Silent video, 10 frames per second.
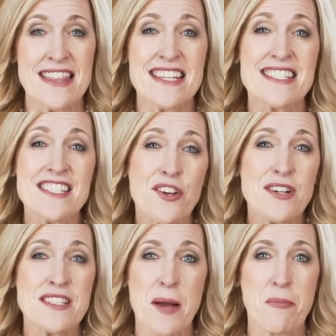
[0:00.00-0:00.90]
This
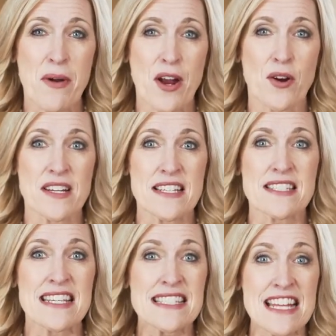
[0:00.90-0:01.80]
series on
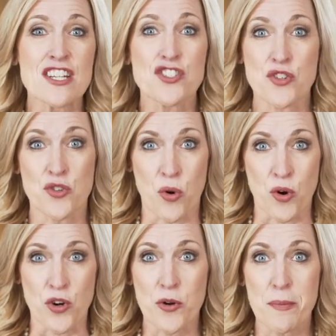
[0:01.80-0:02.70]
priorities is in a certain
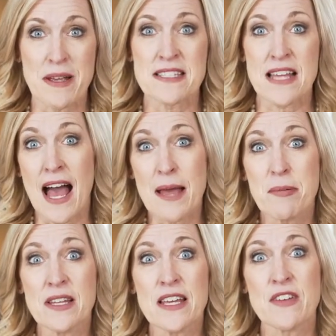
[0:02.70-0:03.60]
order because I
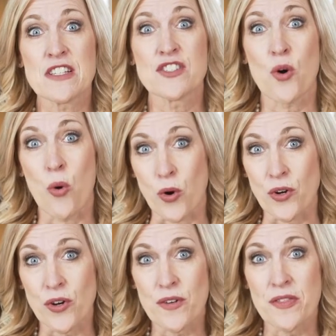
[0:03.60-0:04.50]
believe it's the
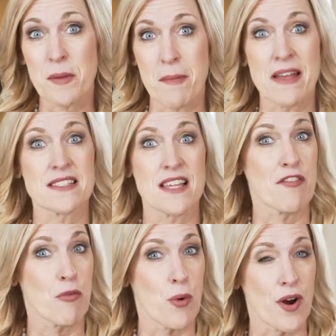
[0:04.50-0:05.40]
order that makes
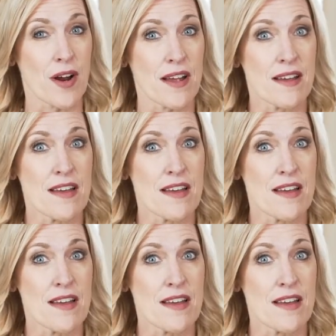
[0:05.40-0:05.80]
life work.